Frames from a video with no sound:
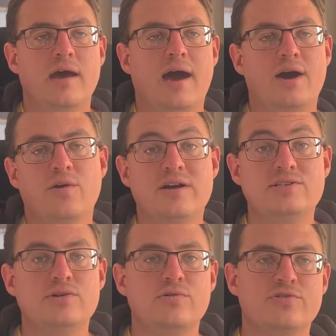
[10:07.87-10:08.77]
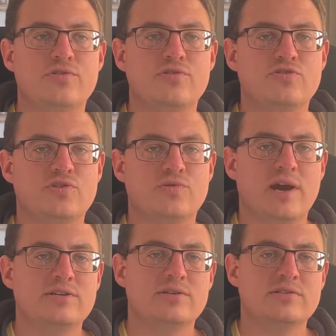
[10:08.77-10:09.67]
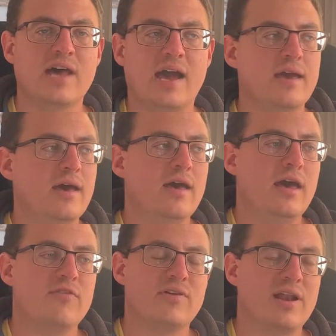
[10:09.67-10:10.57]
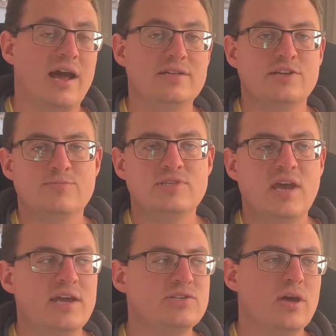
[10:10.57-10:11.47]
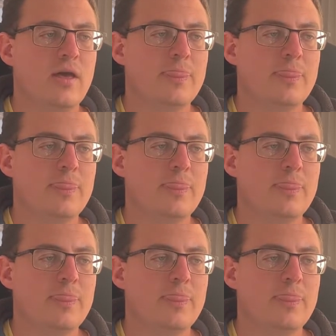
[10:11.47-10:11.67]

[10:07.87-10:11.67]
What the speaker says: how do I deal with certain situations, like if a client's upset,